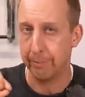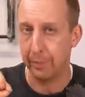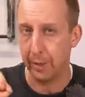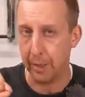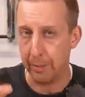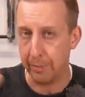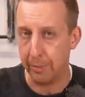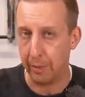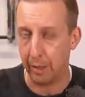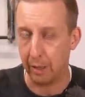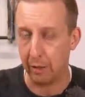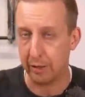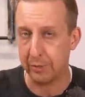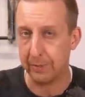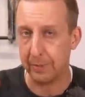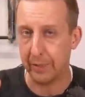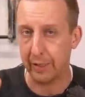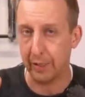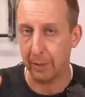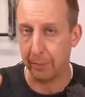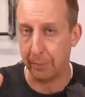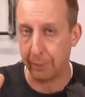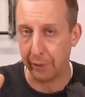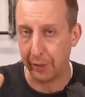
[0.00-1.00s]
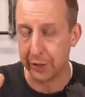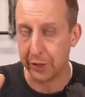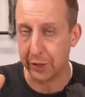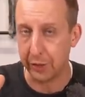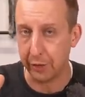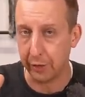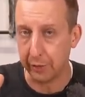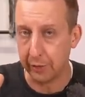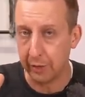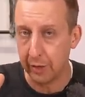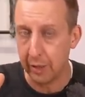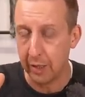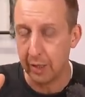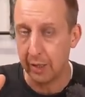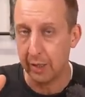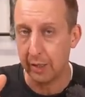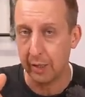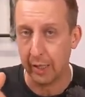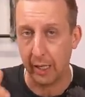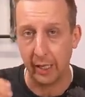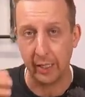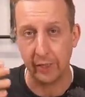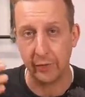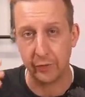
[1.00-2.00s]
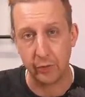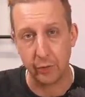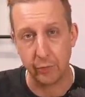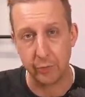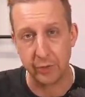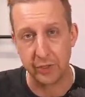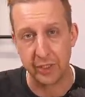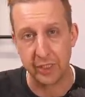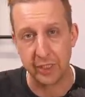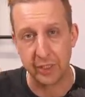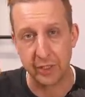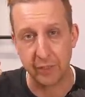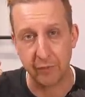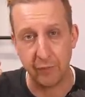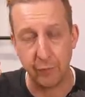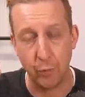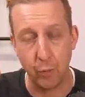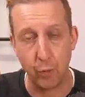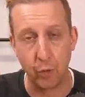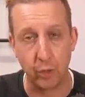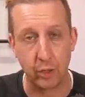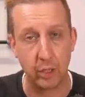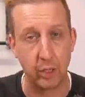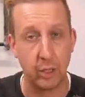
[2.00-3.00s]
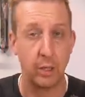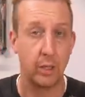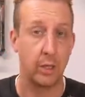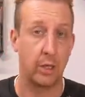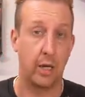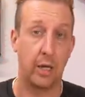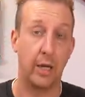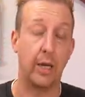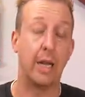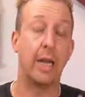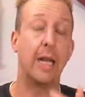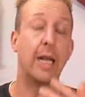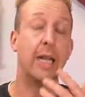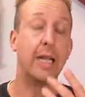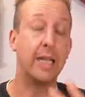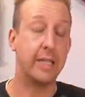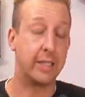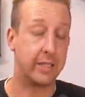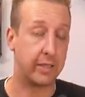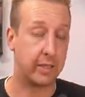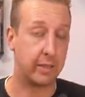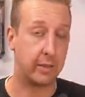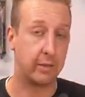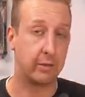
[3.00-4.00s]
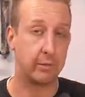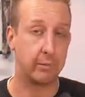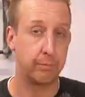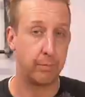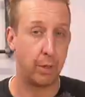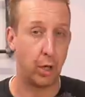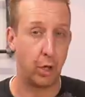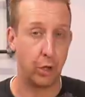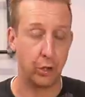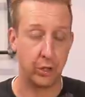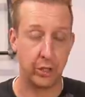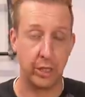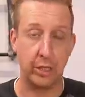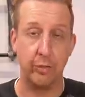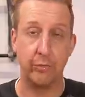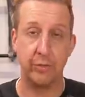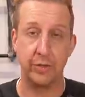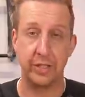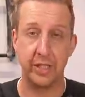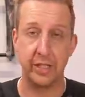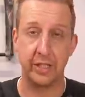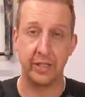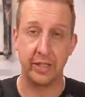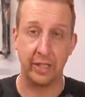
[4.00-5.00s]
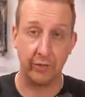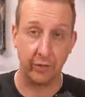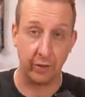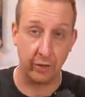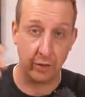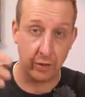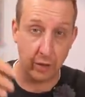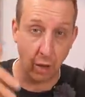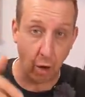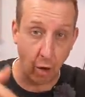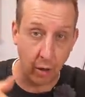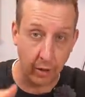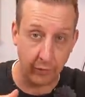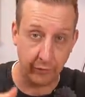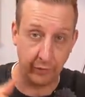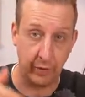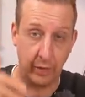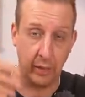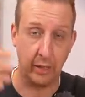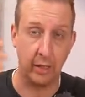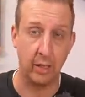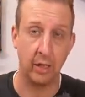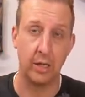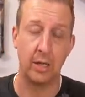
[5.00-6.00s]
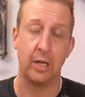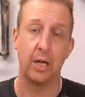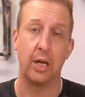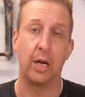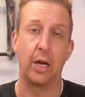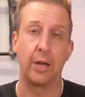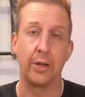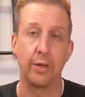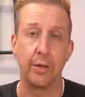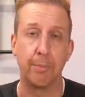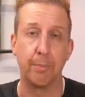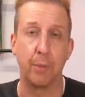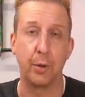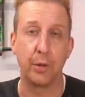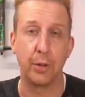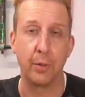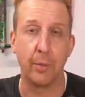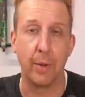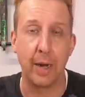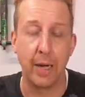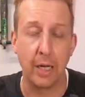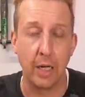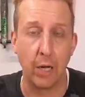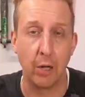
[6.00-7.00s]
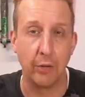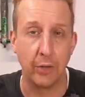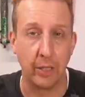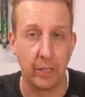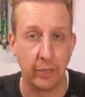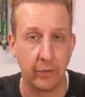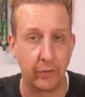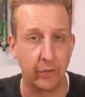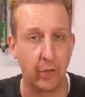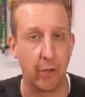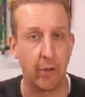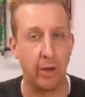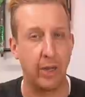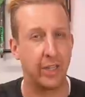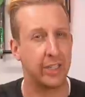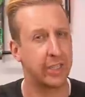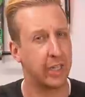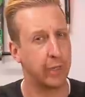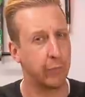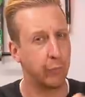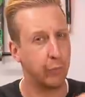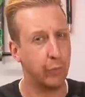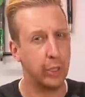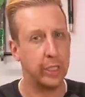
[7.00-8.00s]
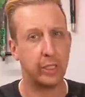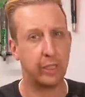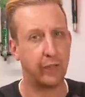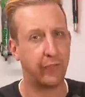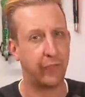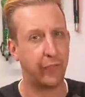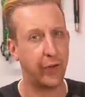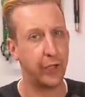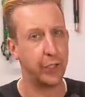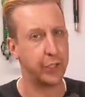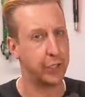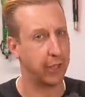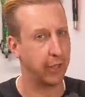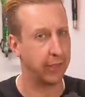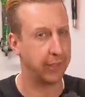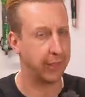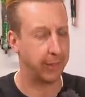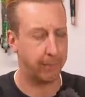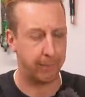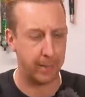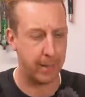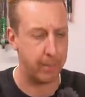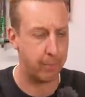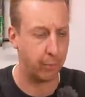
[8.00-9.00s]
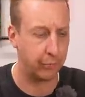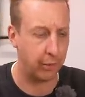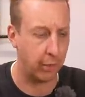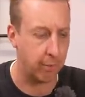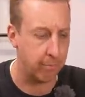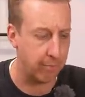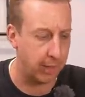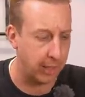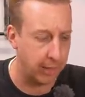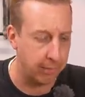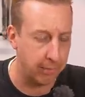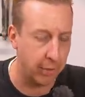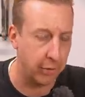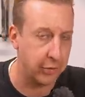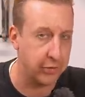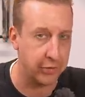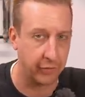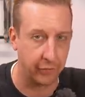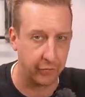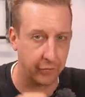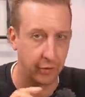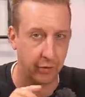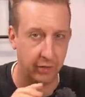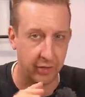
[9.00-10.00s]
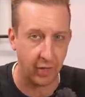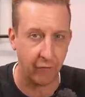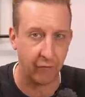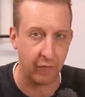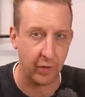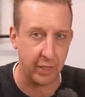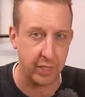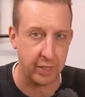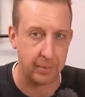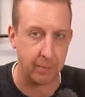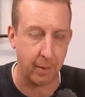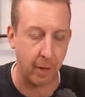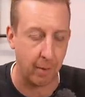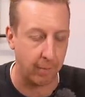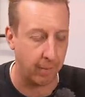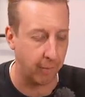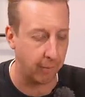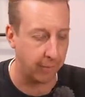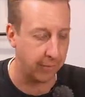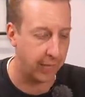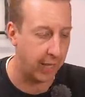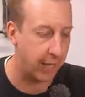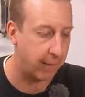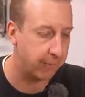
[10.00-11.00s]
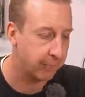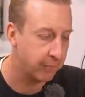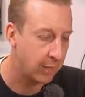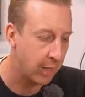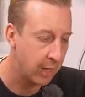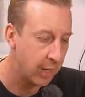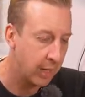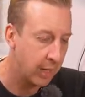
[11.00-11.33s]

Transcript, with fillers: But you put low-speed compression on and it's going to resist the fork, uh, at least partially resist it to diving uh, under body weight loading. So it's a really good feature I think people don't make the most of, so definitely experiment with that.